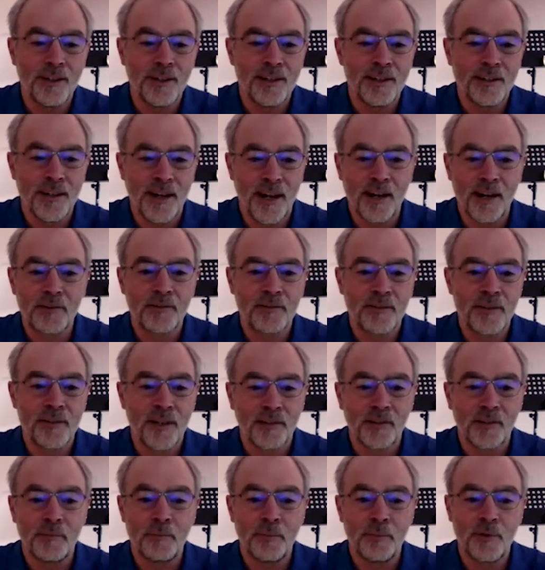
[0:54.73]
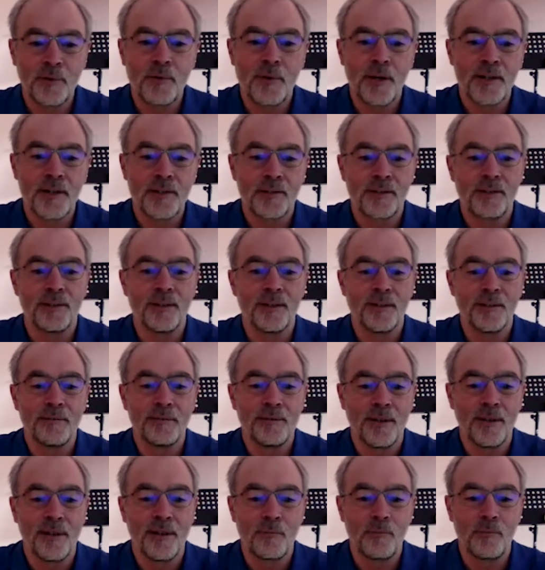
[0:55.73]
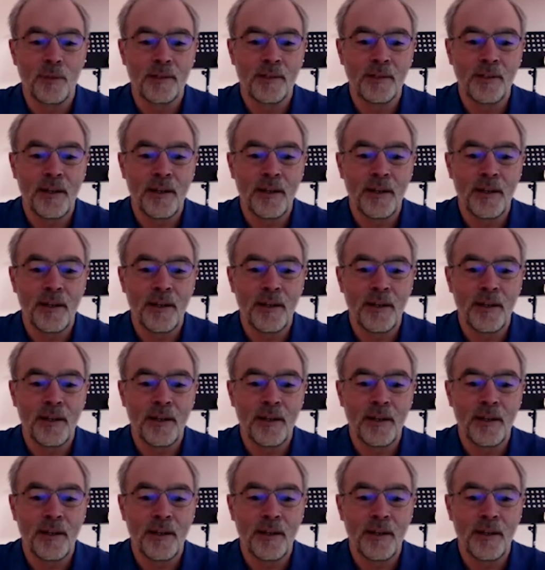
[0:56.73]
to answer that simple question of what